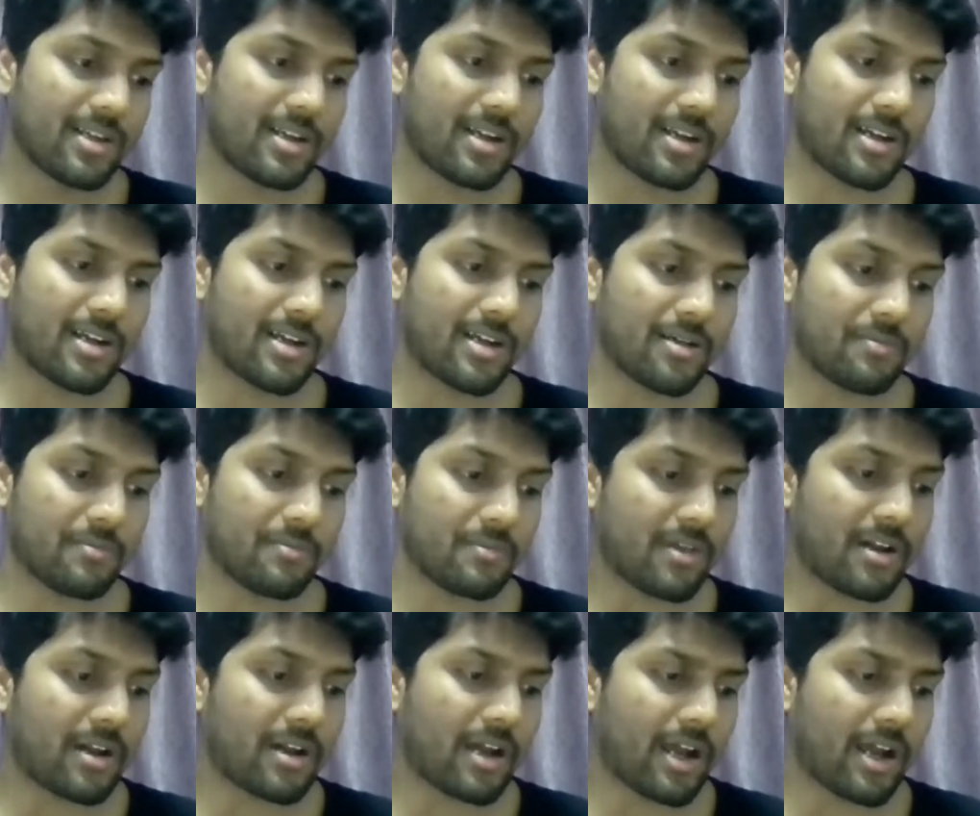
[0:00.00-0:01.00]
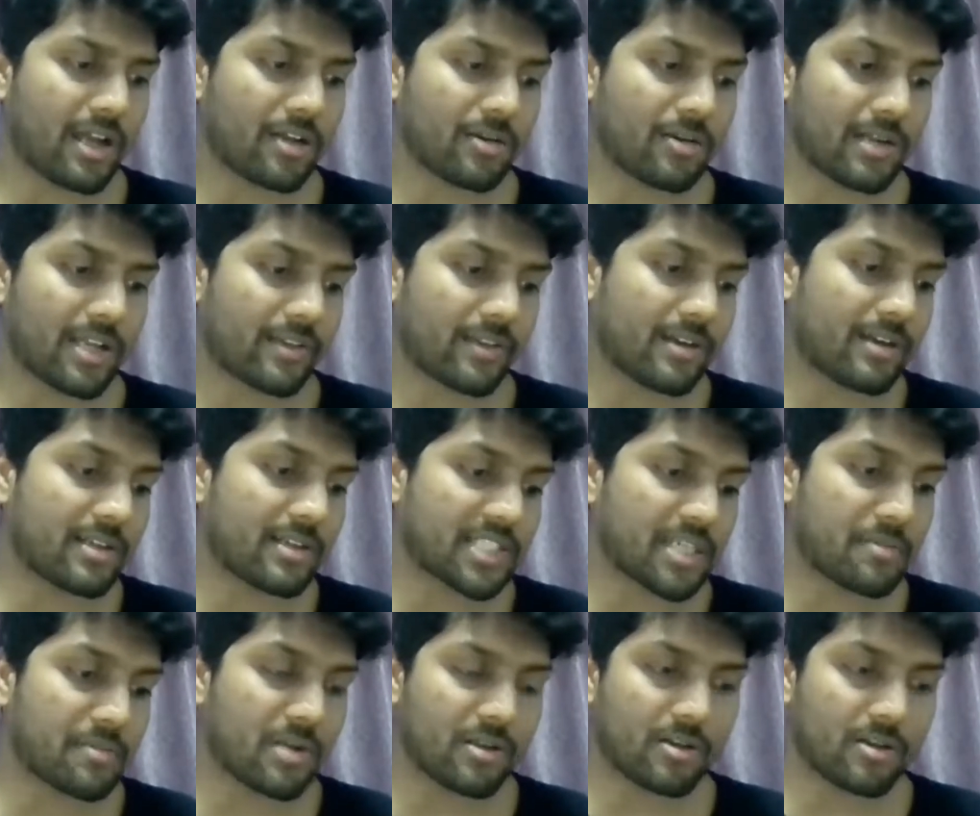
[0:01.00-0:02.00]
Um, I know like there are
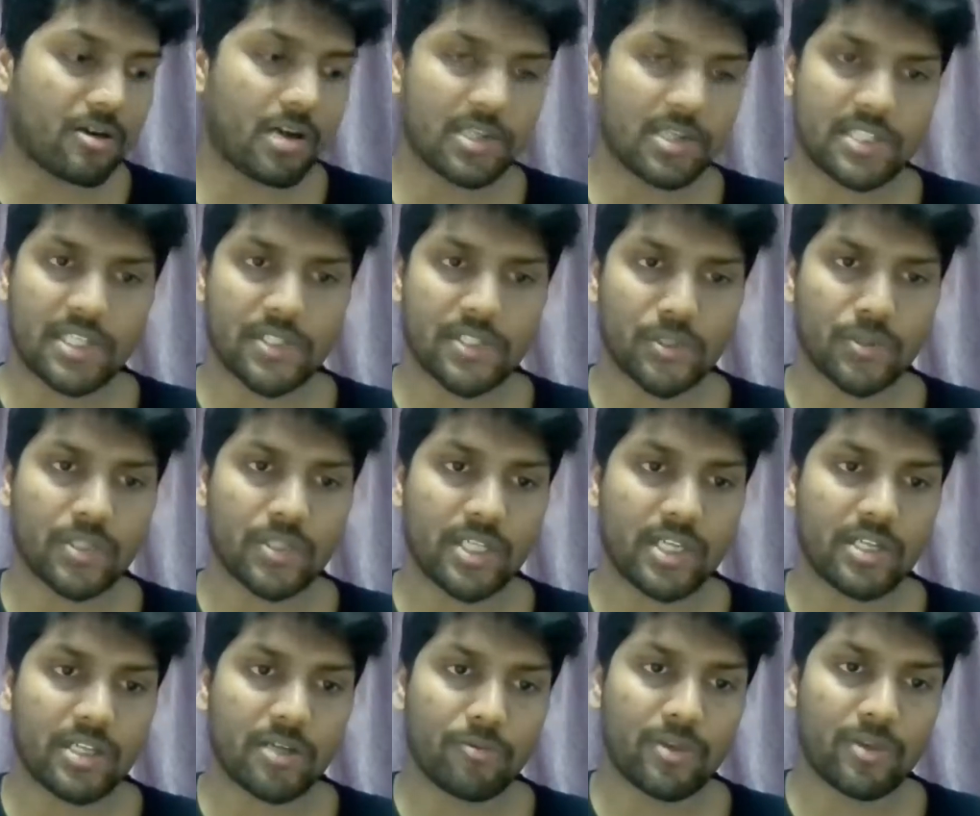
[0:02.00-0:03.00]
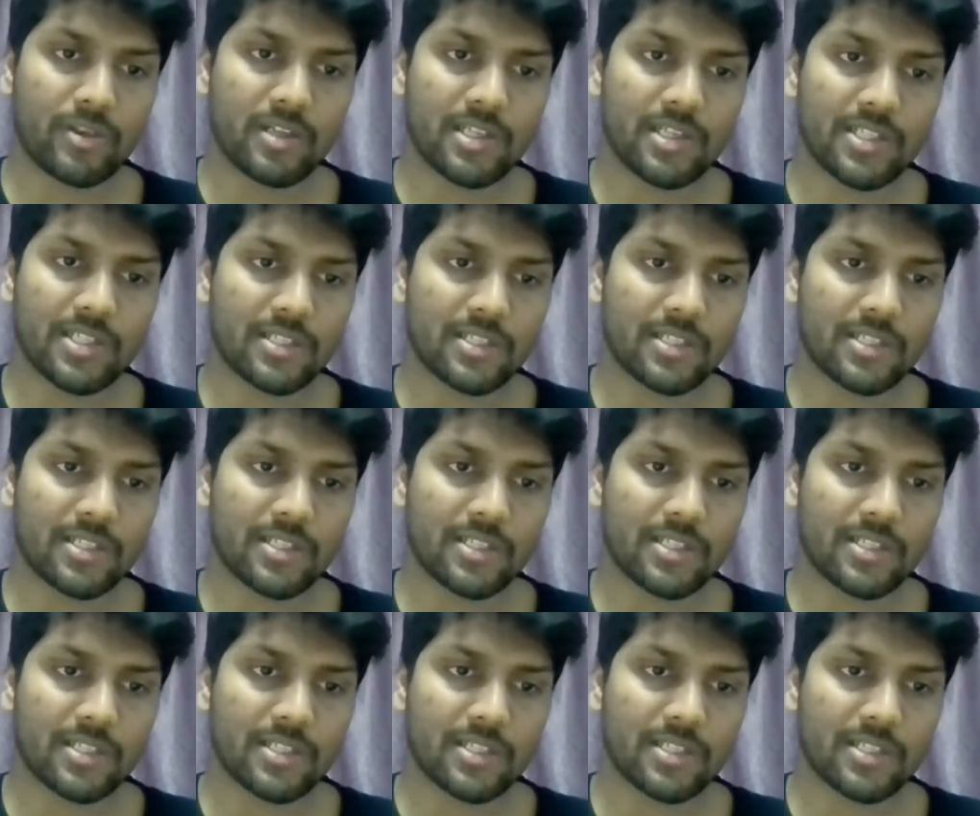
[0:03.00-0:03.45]
some costs associated with this